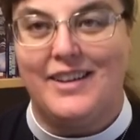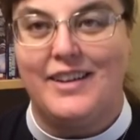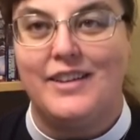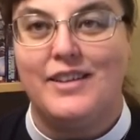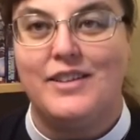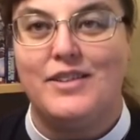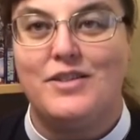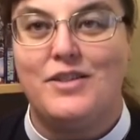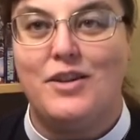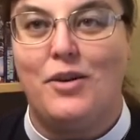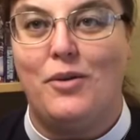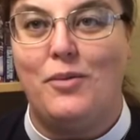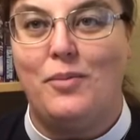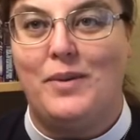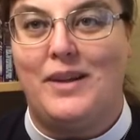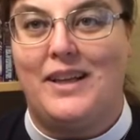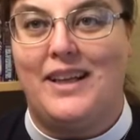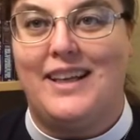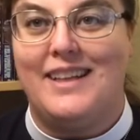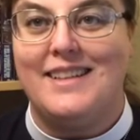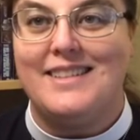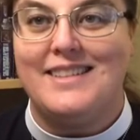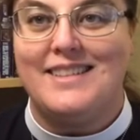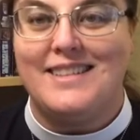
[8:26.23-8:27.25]
"Jo,
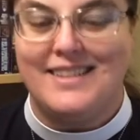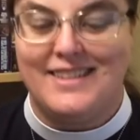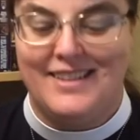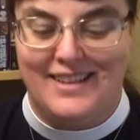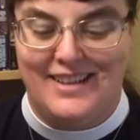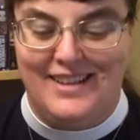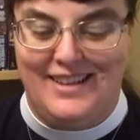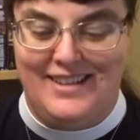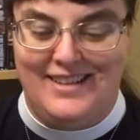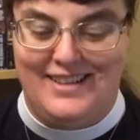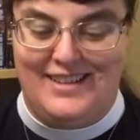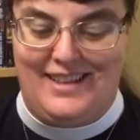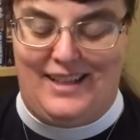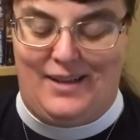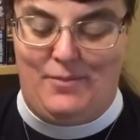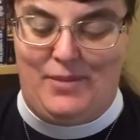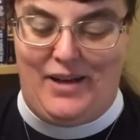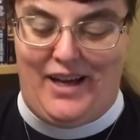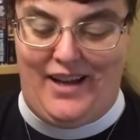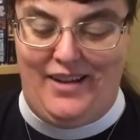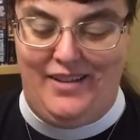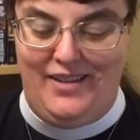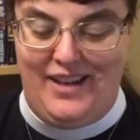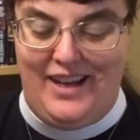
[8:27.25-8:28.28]
please," said
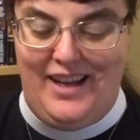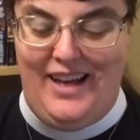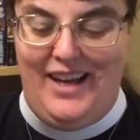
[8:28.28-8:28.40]
Beth,